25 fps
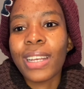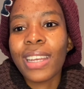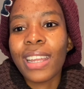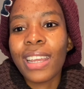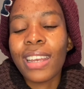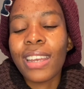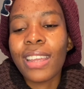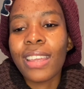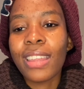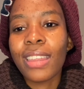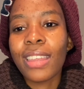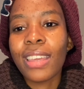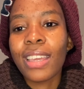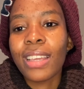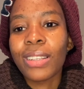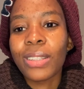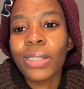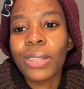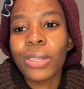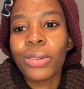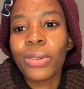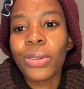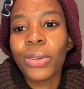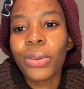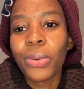anything
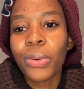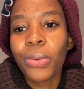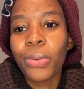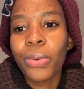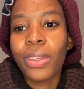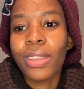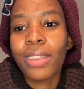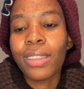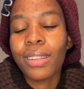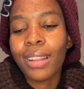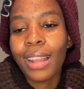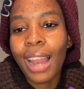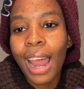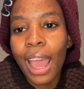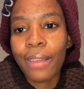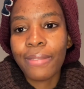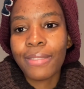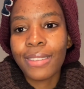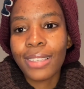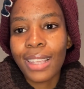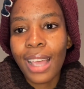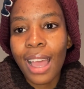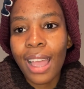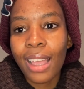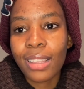to do with life
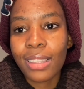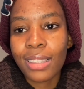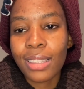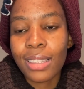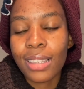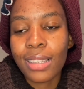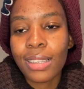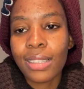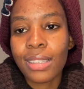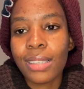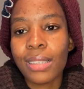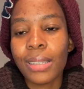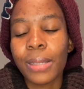sciences.